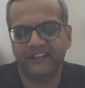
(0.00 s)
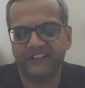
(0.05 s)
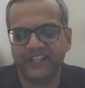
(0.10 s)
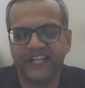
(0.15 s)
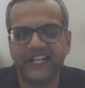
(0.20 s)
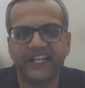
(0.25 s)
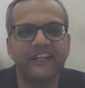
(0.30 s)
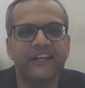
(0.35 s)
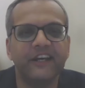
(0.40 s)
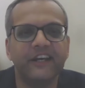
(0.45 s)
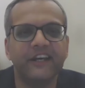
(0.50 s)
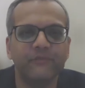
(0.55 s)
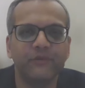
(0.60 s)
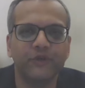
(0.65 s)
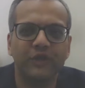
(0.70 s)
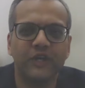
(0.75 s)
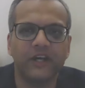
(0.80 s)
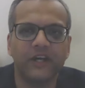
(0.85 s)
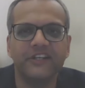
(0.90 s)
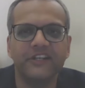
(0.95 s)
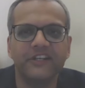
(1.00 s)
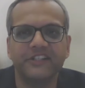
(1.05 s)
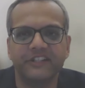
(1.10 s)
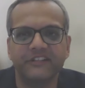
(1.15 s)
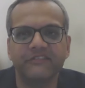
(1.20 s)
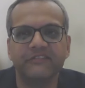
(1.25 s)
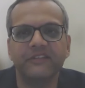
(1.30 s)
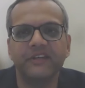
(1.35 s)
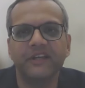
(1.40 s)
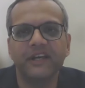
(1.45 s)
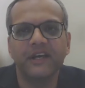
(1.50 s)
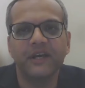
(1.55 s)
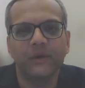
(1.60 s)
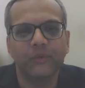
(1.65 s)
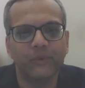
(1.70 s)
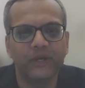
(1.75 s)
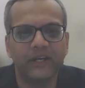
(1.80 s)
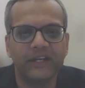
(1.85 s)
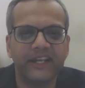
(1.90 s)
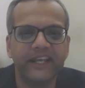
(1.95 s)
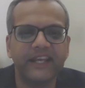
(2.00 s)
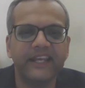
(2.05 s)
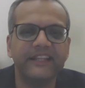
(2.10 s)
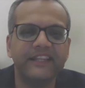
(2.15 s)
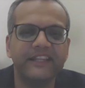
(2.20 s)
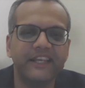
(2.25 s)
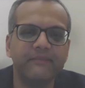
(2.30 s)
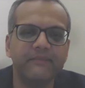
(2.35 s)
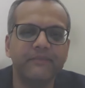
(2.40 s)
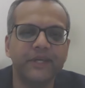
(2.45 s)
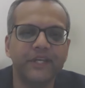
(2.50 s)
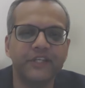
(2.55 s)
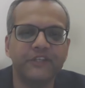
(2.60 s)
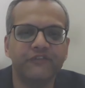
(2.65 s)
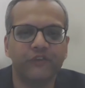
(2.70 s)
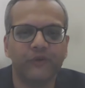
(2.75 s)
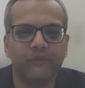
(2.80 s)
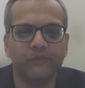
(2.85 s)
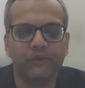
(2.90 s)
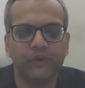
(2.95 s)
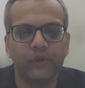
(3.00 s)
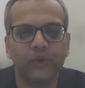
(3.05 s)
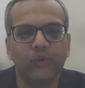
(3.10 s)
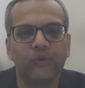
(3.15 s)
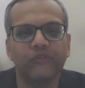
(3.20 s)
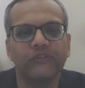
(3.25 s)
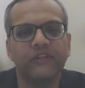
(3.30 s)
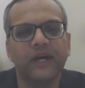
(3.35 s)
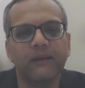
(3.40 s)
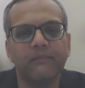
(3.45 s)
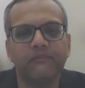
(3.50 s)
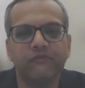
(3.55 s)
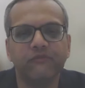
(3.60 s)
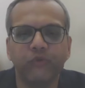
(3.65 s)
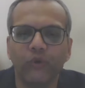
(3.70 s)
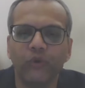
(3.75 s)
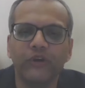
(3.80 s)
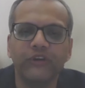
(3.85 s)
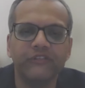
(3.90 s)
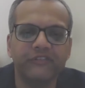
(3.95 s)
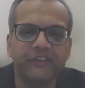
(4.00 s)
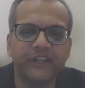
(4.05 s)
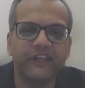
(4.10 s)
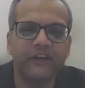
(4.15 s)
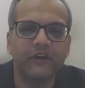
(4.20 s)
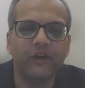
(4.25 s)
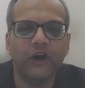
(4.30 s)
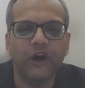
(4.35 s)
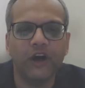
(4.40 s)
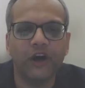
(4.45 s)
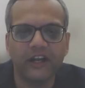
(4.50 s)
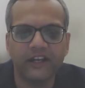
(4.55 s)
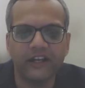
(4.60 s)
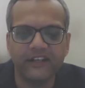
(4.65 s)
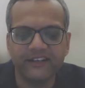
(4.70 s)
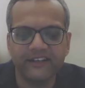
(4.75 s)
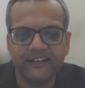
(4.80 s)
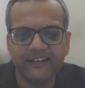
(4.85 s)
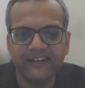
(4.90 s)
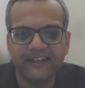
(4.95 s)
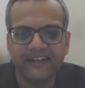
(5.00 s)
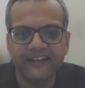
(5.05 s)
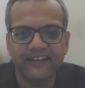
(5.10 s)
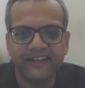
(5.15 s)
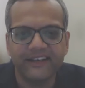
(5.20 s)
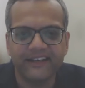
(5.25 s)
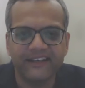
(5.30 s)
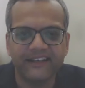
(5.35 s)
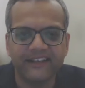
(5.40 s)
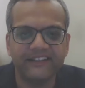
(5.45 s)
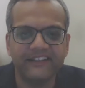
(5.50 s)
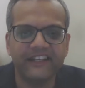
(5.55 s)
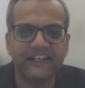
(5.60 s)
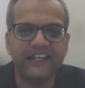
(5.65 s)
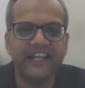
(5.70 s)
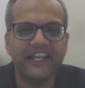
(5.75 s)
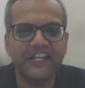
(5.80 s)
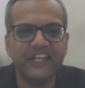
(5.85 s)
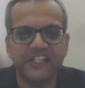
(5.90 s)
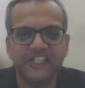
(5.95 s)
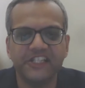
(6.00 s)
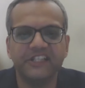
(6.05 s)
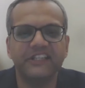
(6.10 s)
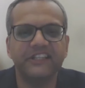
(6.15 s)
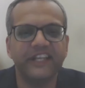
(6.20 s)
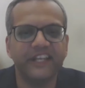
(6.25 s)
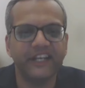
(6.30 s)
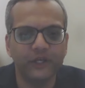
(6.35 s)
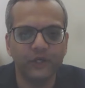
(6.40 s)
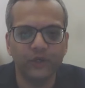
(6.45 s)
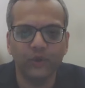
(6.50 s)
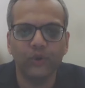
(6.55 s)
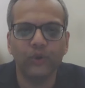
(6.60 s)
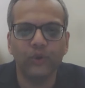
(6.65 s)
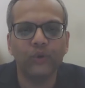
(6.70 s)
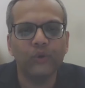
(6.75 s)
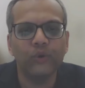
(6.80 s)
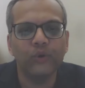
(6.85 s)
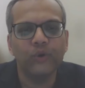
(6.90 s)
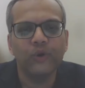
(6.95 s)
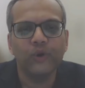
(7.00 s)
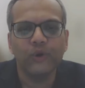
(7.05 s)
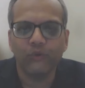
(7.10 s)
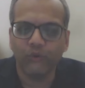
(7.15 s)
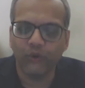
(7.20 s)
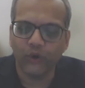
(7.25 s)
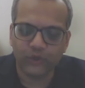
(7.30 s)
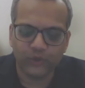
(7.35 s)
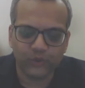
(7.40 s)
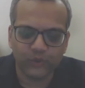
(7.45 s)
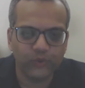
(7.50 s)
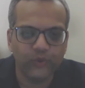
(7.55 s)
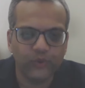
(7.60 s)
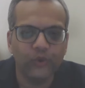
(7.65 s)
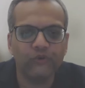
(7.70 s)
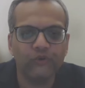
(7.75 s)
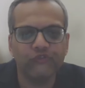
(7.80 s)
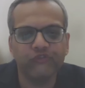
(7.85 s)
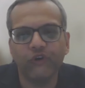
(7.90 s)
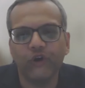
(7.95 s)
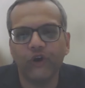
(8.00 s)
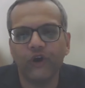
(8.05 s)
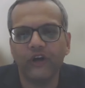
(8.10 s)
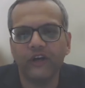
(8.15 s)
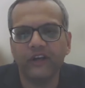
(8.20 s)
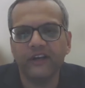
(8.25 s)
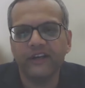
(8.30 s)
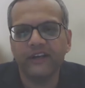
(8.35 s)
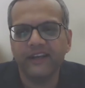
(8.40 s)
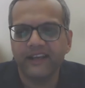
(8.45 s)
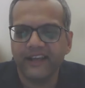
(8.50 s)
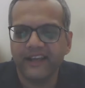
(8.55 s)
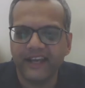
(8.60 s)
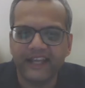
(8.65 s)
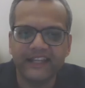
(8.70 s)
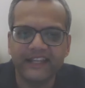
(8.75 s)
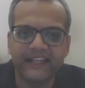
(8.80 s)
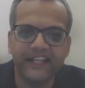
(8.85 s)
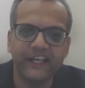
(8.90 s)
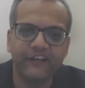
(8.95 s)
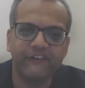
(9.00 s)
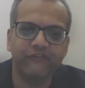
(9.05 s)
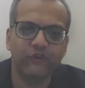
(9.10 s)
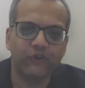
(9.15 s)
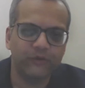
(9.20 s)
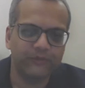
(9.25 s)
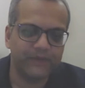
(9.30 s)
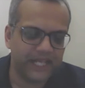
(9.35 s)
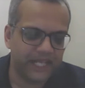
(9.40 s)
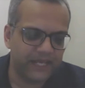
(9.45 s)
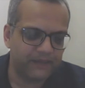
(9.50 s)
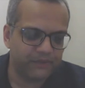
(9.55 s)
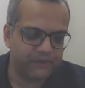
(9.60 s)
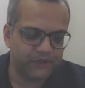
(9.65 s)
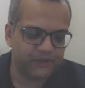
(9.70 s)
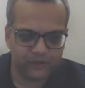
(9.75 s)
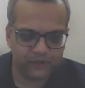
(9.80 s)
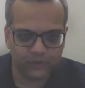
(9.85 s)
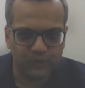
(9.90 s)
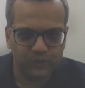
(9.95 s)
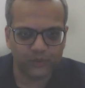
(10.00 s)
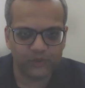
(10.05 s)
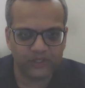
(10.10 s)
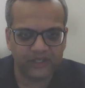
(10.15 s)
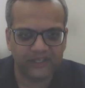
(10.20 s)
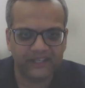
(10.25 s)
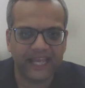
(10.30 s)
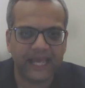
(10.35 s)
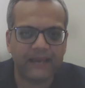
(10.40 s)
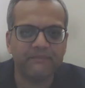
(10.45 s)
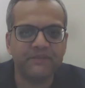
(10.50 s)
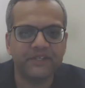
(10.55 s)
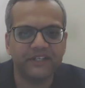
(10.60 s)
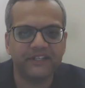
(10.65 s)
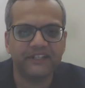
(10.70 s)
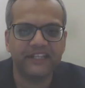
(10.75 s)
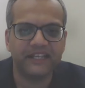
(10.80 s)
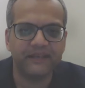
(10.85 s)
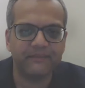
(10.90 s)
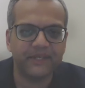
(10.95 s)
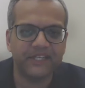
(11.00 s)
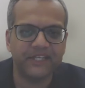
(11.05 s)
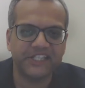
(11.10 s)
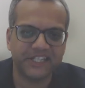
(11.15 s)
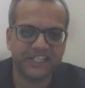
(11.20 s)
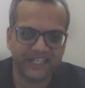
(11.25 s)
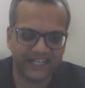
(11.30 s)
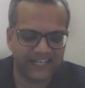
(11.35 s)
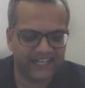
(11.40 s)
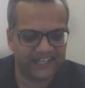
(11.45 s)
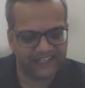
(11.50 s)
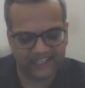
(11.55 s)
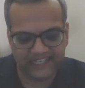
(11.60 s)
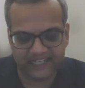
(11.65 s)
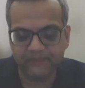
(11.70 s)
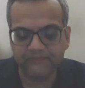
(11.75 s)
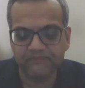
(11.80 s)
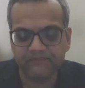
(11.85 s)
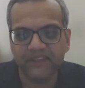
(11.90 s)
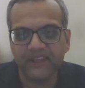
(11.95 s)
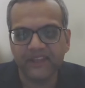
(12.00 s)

trained dermatologist will take the image from close up, focusing on the lesion. They know what to look for and therefore be able to capture the image correctly.